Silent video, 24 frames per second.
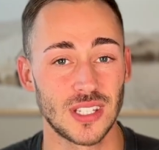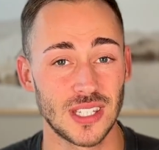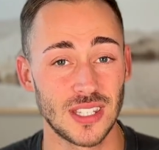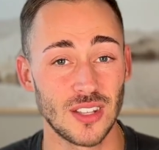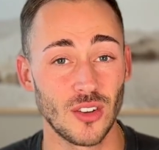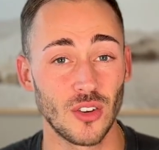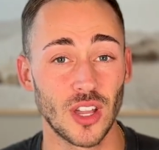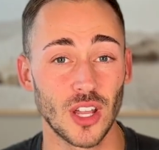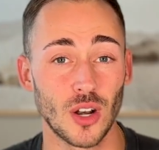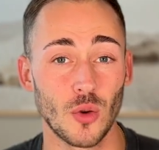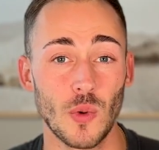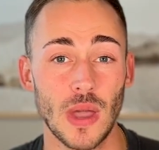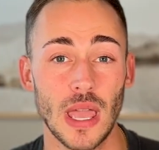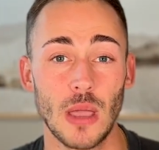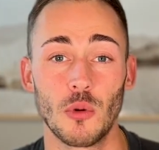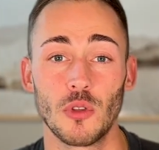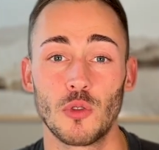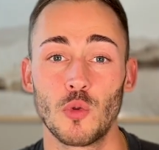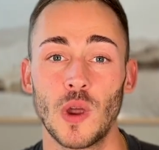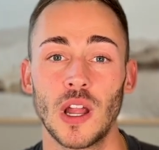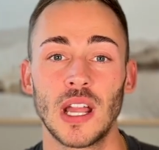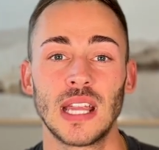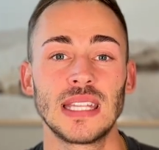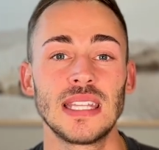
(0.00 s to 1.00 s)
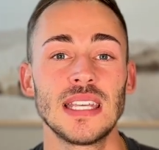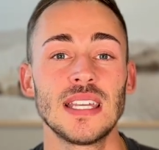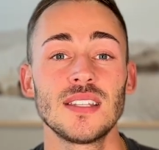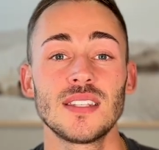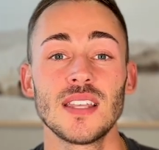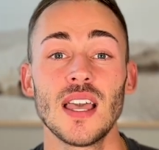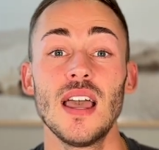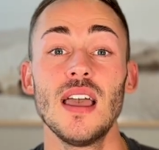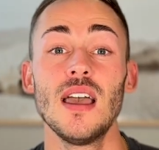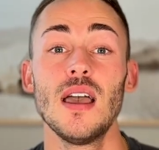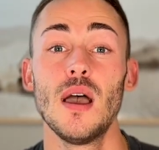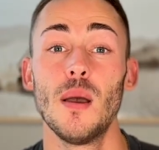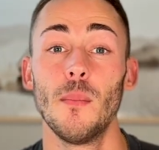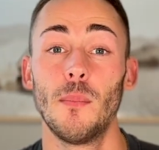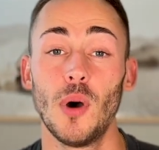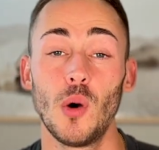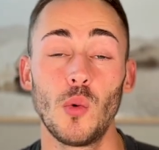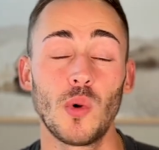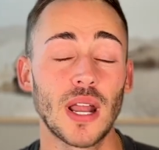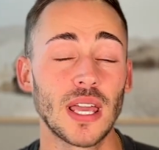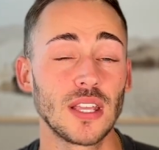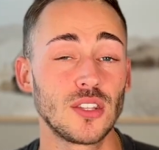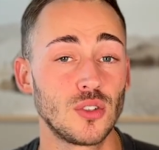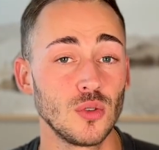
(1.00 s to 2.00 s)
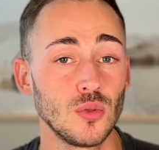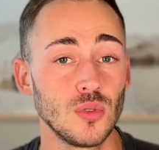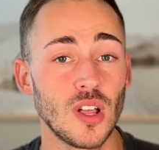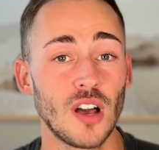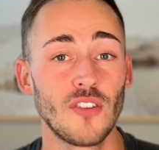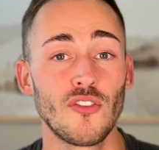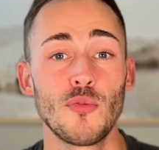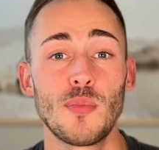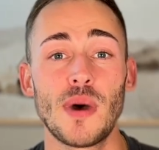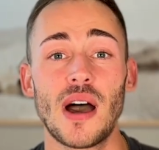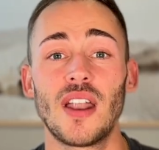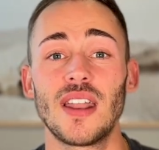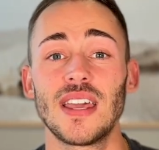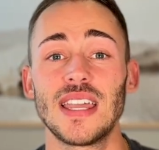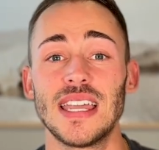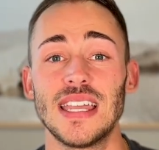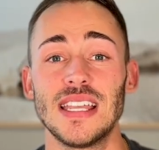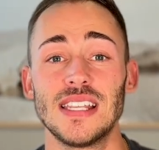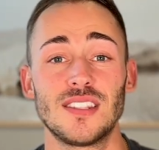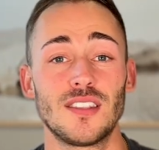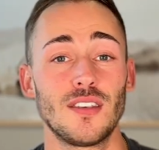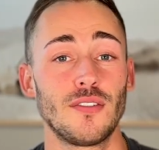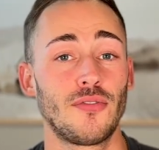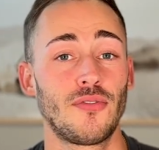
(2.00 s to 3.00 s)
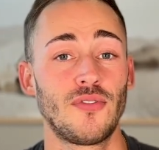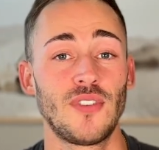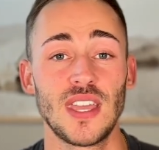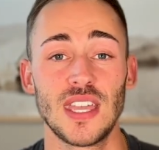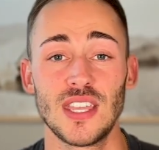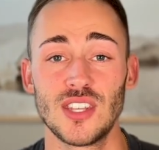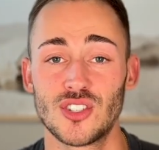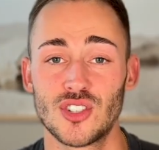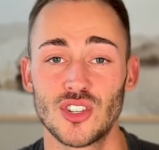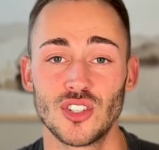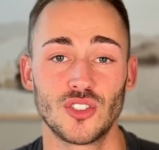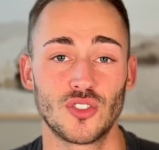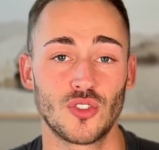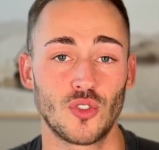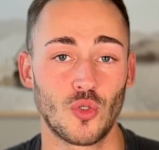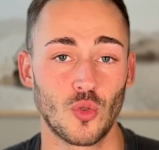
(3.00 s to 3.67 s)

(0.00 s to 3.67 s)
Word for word: still get away with wearing this. But what I do love about it is the fit is just